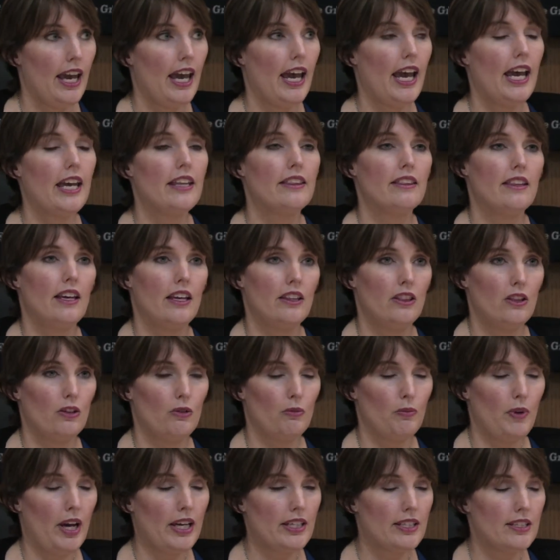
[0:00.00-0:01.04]
and then the
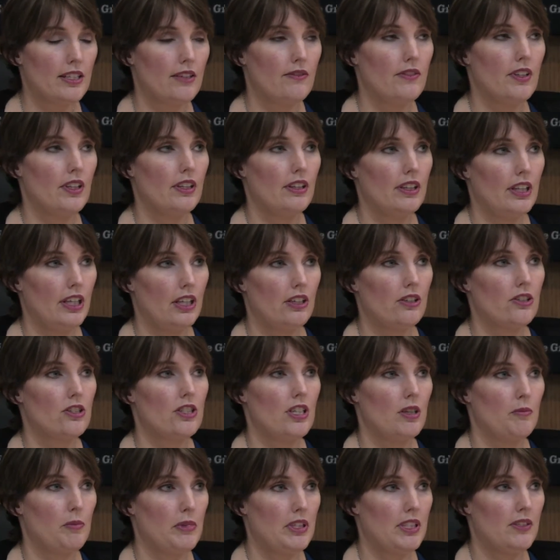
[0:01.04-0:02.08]
rest of the
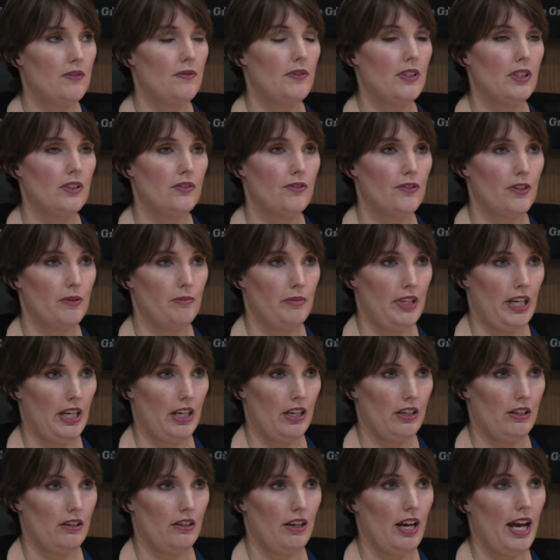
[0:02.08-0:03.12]
leadership is filled from
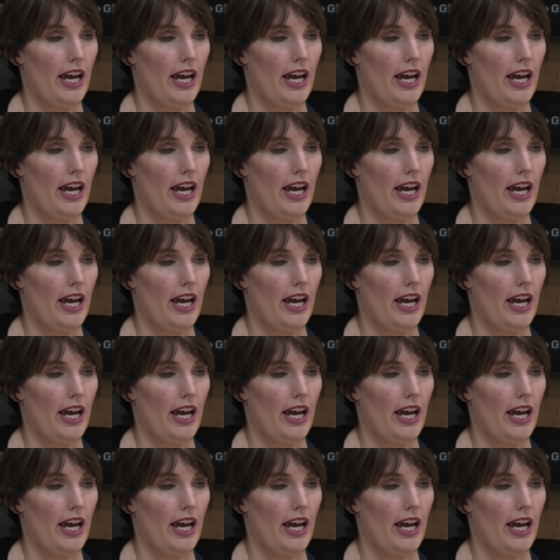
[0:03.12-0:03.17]
there.